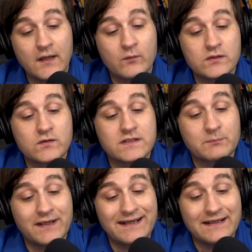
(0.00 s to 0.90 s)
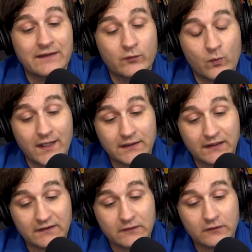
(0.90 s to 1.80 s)
which would spread in
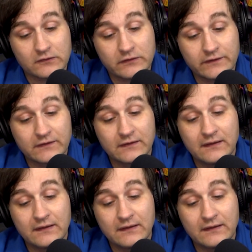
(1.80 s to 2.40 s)
ever-widening circles.